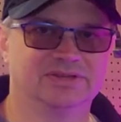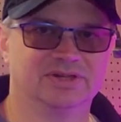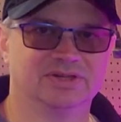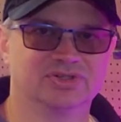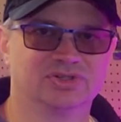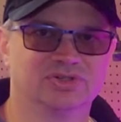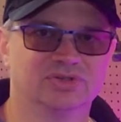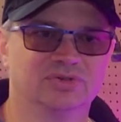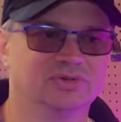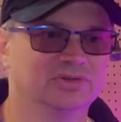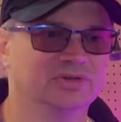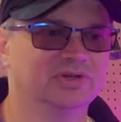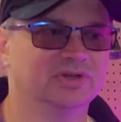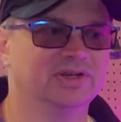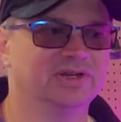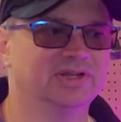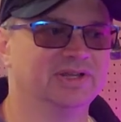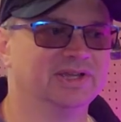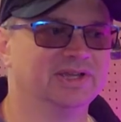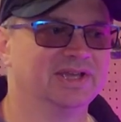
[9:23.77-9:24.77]
they're still
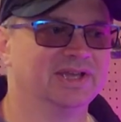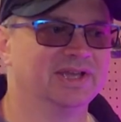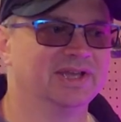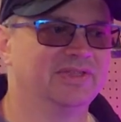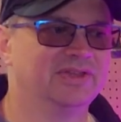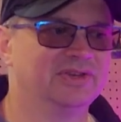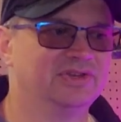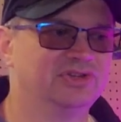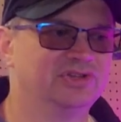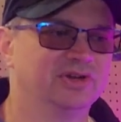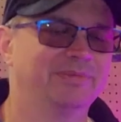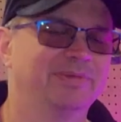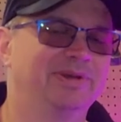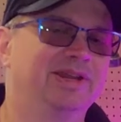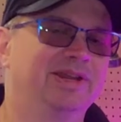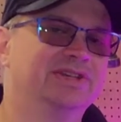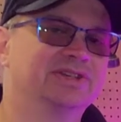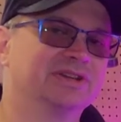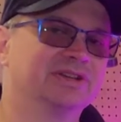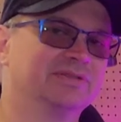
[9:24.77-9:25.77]
good. The
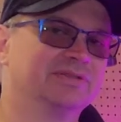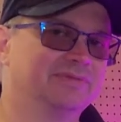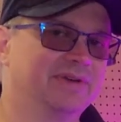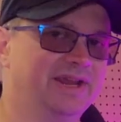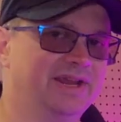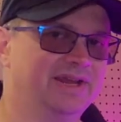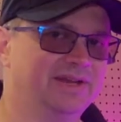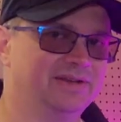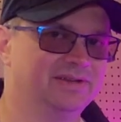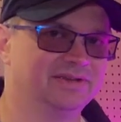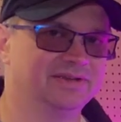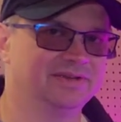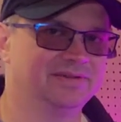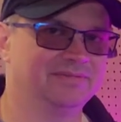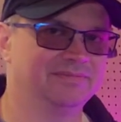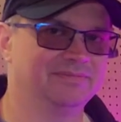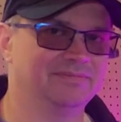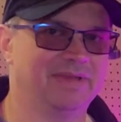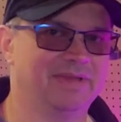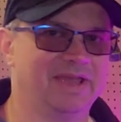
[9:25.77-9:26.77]
germination rate
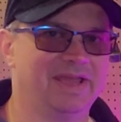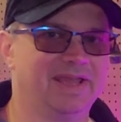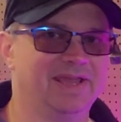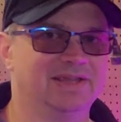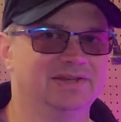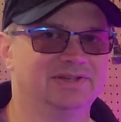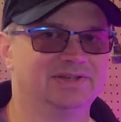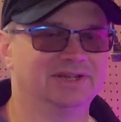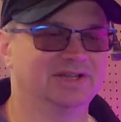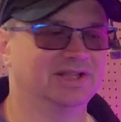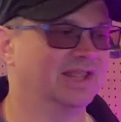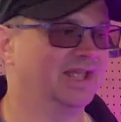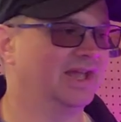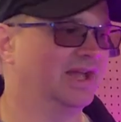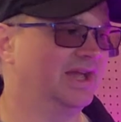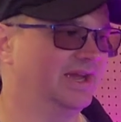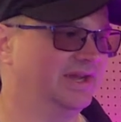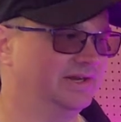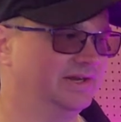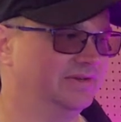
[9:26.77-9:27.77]
may
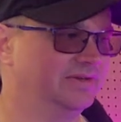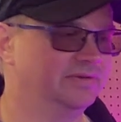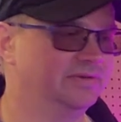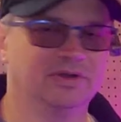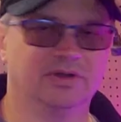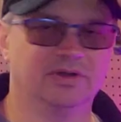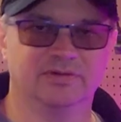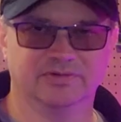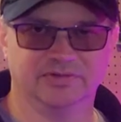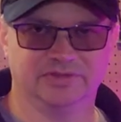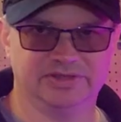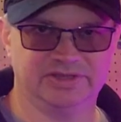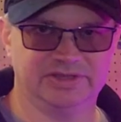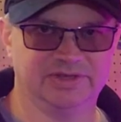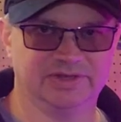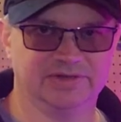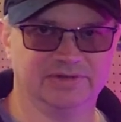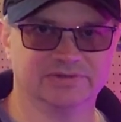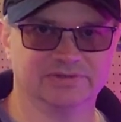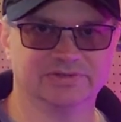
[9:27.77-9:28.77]
decline over the
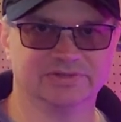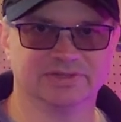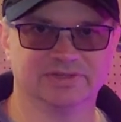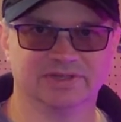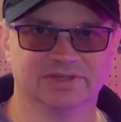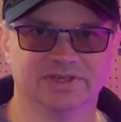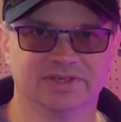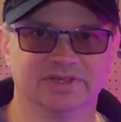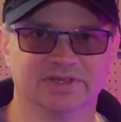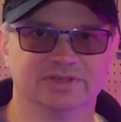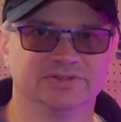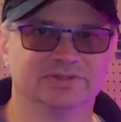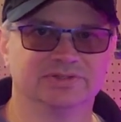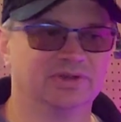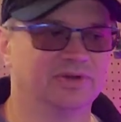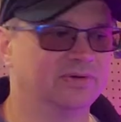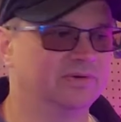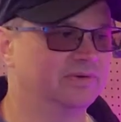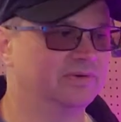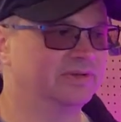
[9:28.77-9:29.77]
years.
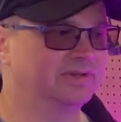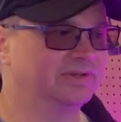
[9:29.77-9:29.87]
So